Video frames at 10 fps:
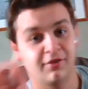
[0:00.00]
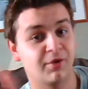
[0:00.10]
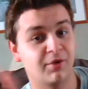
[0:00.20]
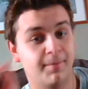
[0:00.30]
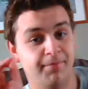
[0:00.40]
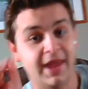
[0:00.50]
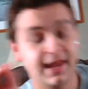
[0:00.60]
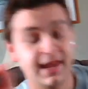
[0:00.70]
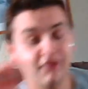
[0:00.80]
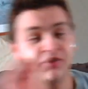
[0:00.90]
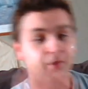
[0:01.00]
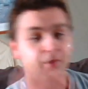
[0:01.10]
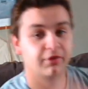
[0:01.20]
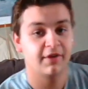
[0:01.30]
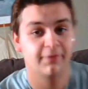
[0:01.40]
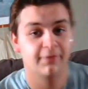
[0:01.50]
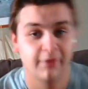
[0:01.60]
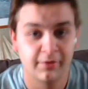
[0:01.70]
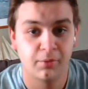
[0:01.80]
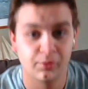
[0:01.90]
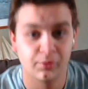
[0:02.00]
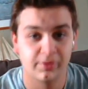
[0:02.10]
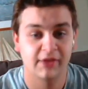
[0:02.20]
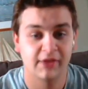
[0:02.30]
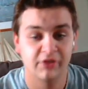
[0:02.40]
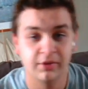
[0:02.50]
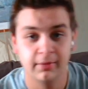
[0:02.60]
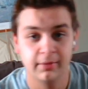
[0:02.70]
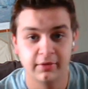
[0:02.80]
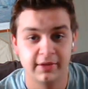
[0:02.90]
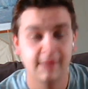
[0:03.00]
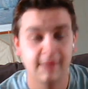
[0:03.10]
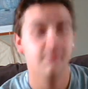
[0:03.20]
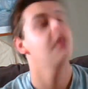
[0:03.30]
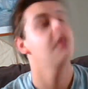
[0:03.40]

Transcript: sort of hinged on whether or not Perez Ward was actually going to be on the team.